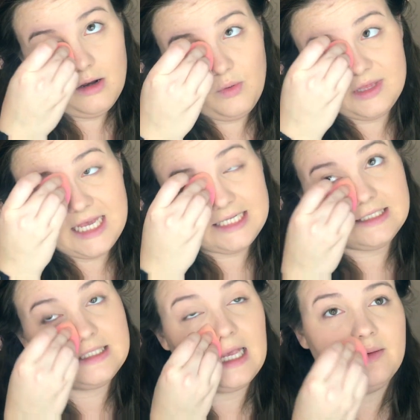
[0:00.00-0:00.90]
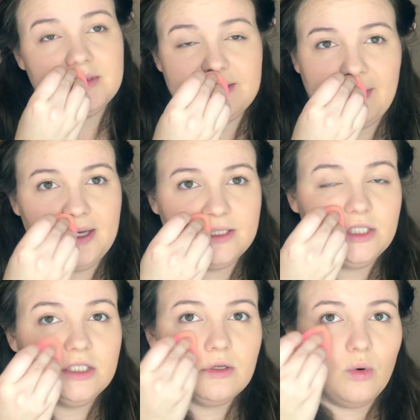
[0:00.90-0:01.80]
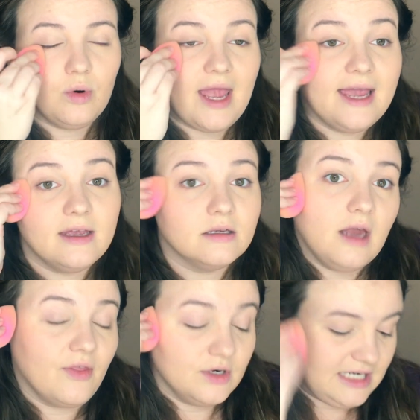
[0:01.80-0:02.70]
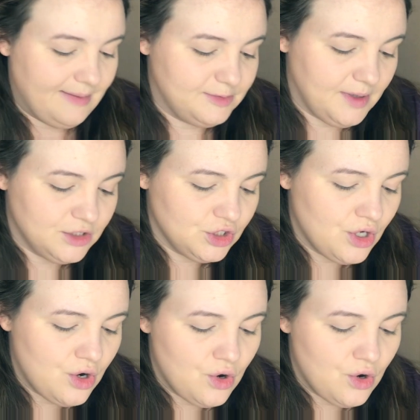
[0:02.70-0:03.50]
with that same sponge or another damp sponge